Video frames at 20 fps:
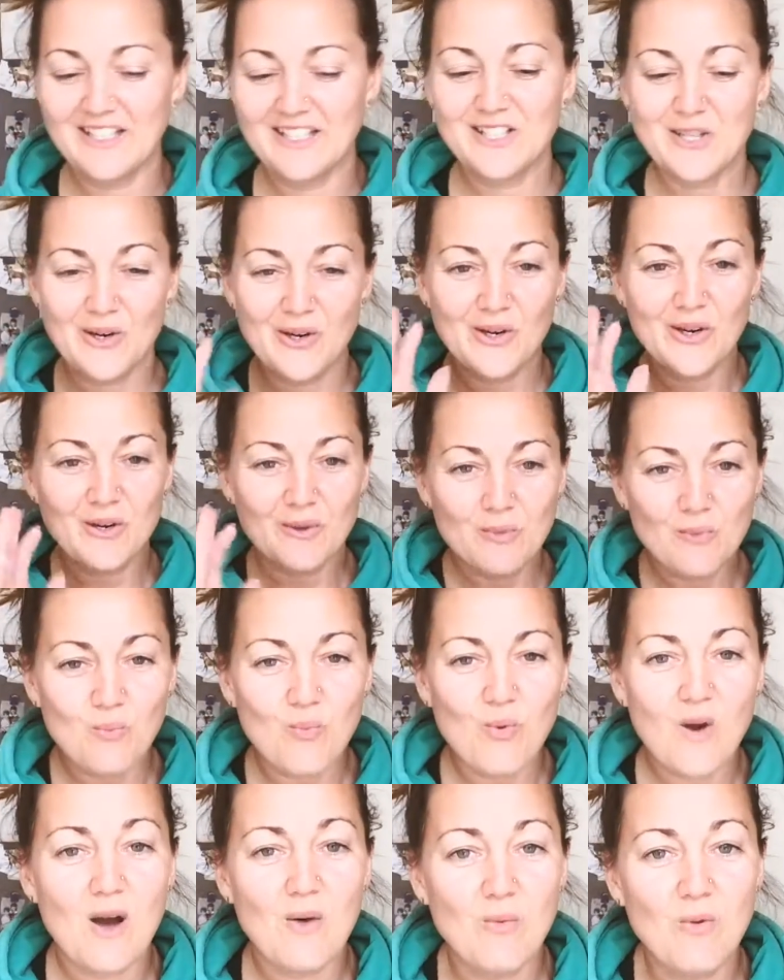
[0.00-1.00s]
So
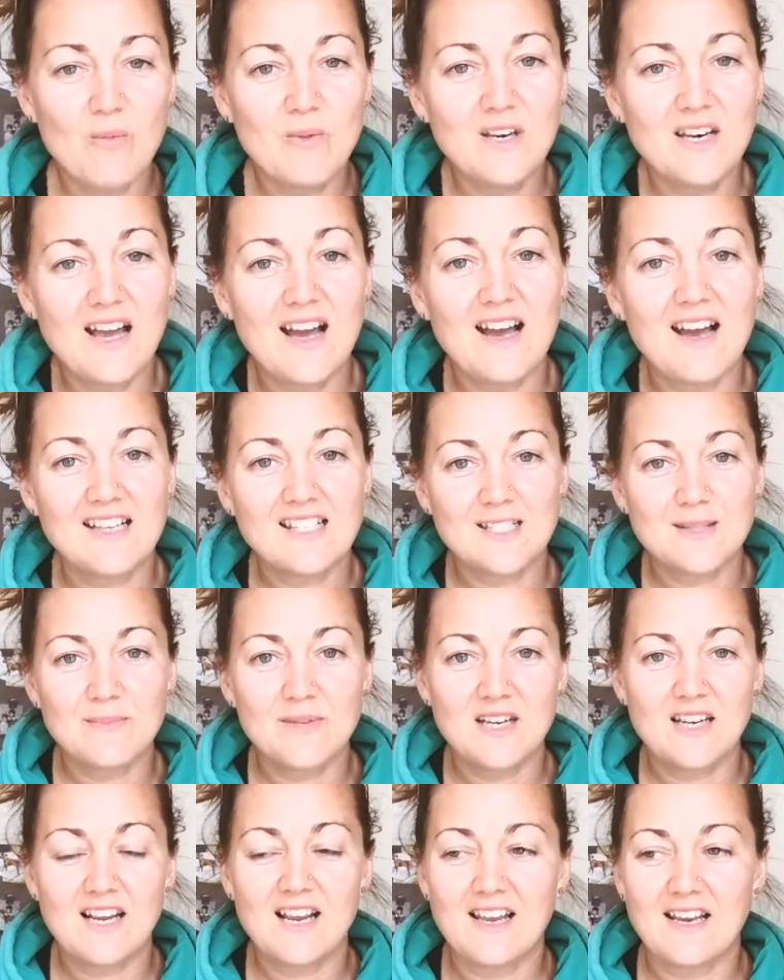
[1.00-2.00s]
a woman asked
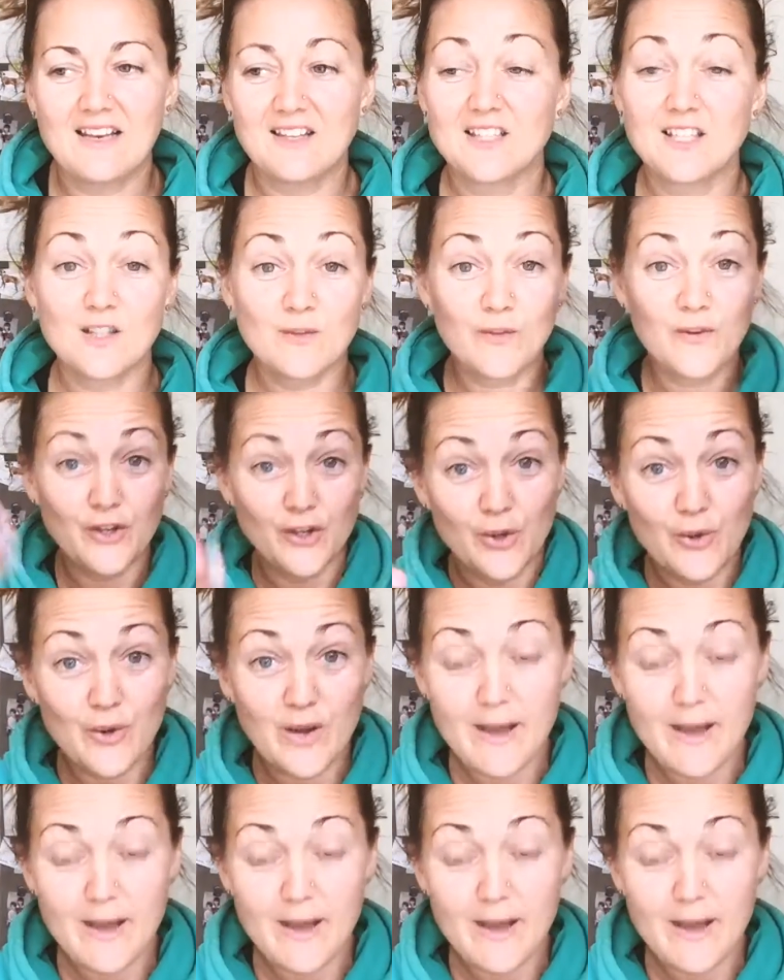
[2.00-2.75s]
me, and this is for you,